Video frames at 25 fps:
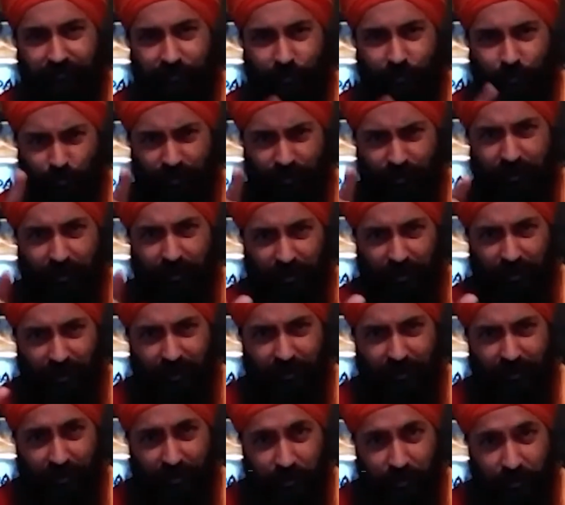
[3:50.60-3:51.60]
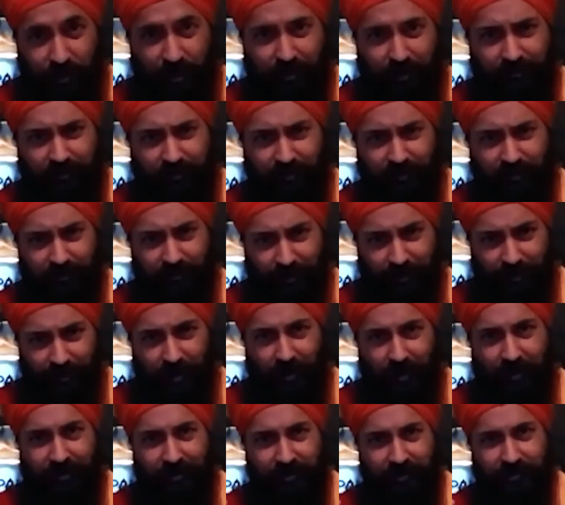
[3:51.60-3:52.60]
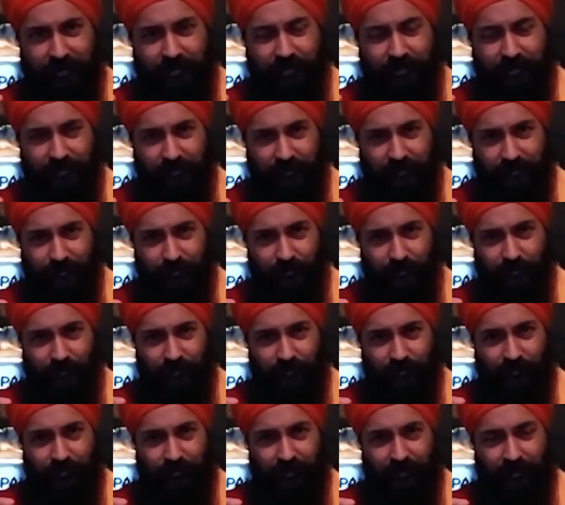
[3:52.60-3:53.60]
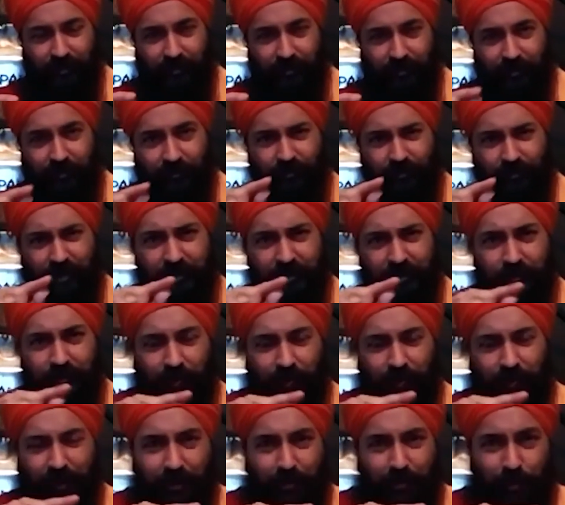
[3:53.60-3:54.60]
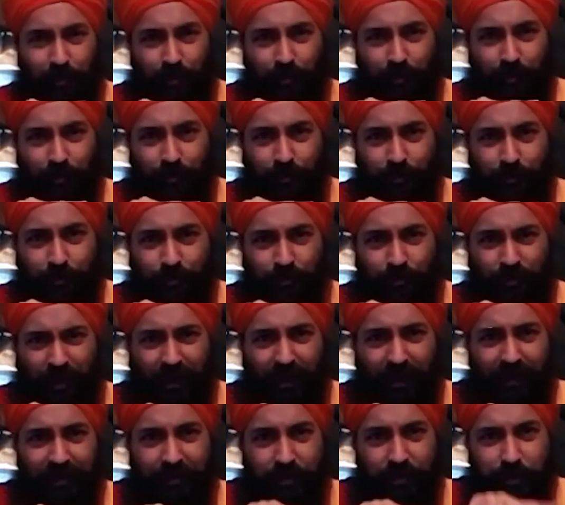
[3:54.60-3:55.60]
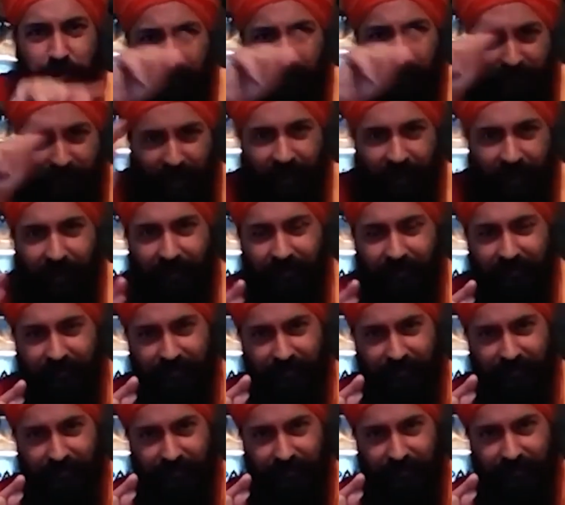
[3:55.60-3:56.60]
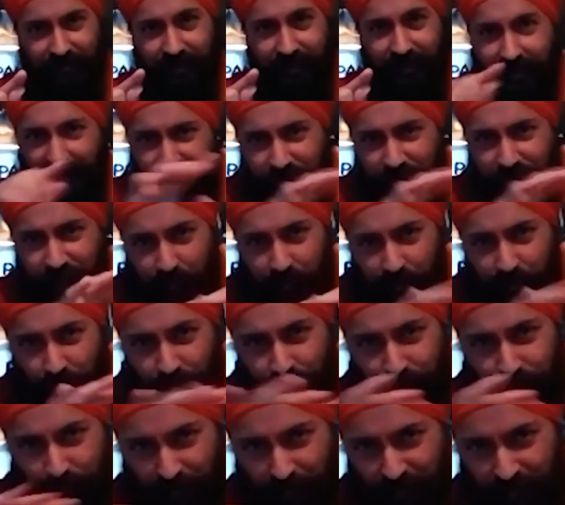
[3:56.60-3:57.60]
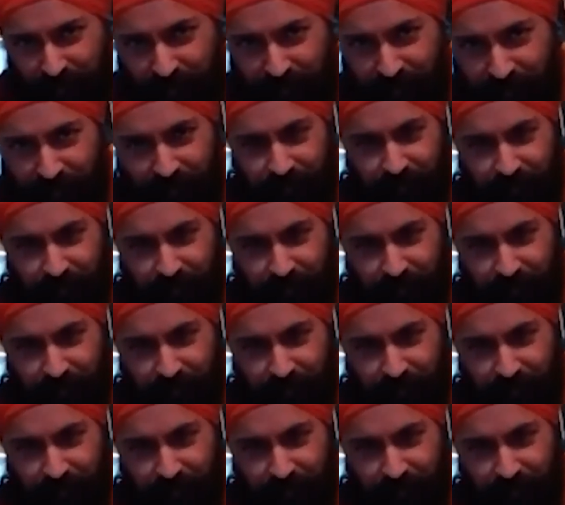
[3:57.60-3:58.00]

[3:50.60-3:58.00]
Kundalini is the Shakti, the goddess. When you're able to find Shiva in every movement,